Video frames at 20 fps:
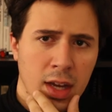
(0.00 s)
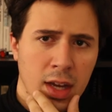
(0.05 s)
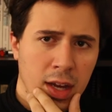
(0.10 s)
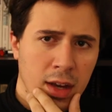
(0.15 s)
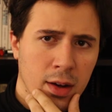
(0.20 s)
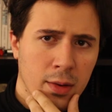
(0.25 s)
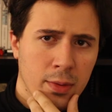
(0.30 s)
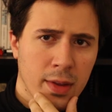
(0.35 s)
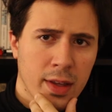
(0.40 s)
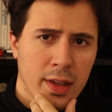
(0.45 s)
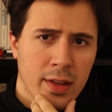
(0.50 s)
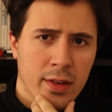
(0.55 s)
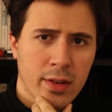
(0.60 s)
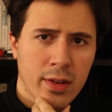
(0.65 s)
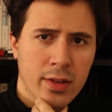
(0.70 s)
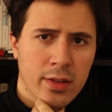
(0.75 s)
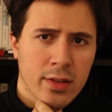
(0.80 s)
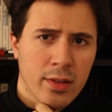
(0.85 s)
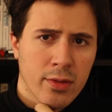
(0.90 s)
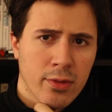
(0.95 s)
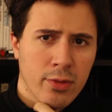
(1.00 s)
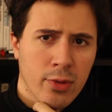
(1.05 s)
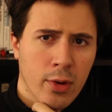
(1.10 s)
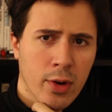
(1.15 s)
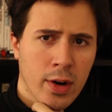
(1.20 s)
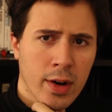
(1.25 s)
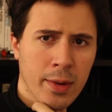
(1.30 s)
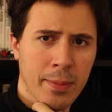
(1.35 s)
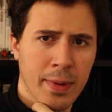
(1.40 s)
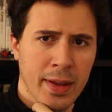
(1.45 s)
I hope to get the Lost Scene
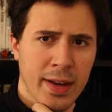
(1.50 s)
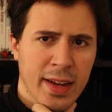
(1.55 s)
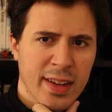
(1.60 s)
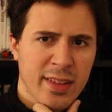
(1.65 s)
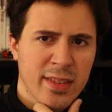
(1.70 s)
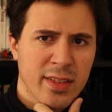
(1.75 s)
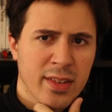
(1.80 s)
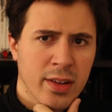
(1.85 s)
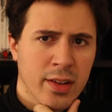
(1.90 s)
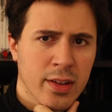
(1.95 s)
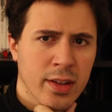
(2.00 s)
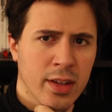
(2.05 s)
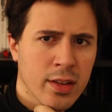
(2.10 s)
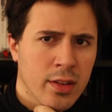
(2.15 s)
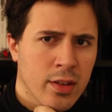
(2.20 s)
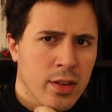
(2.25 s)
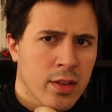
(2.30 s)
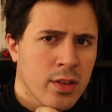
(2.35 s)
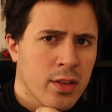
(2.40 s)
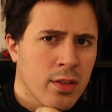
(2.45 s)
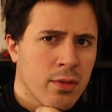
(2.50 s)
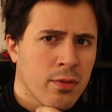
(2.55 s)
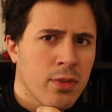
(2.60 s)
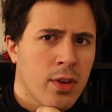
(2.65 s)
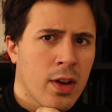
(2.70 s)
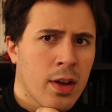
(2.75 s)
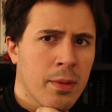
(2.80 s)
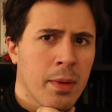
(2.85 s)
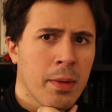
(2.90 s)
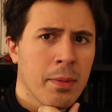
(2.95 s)
4 out by next year, and then the Lost Scene
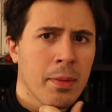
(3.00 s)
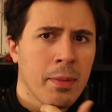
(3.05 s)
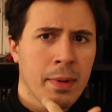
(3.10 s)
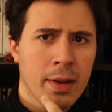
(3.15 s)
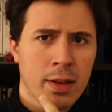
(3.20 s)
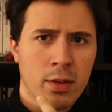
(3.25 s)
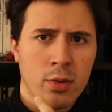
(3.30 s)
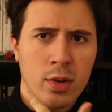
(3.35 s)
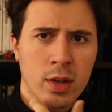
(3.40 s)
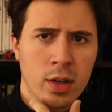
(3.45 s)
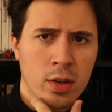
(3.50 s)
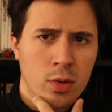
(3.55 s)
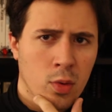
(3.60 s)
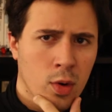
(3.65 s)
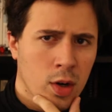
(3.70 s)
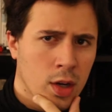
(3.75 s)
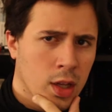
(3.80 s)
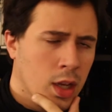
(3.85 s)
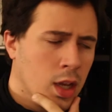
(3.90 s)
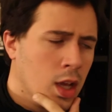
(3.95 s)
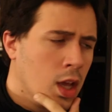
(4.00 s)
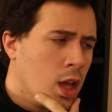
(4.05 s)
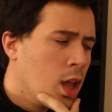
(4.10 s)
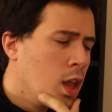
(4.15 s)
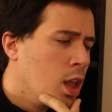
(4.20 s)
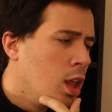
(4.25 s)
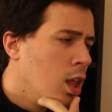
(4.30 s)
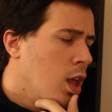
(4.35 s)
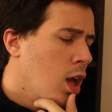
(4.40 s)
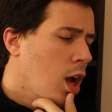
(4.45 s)
5 maybe by
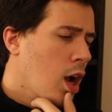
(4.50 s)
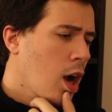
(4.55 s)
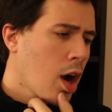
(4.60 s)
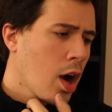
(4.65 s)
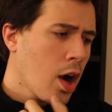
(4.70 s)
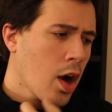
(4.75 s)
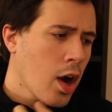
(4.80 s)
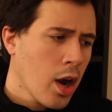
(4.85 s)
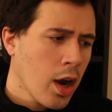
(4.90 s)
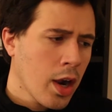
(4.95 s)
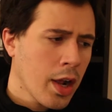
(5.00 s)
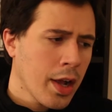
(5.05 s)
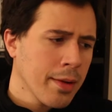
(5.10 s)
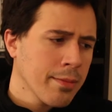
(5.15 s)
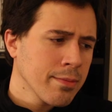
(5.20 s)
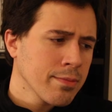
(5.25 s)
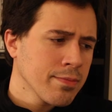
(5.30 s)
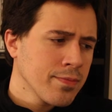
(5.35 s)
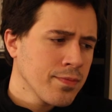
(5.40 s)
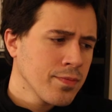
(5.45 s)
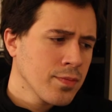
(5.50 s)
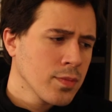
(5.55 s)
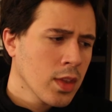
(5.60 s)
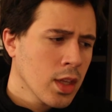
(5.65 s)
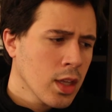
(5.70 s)
2020.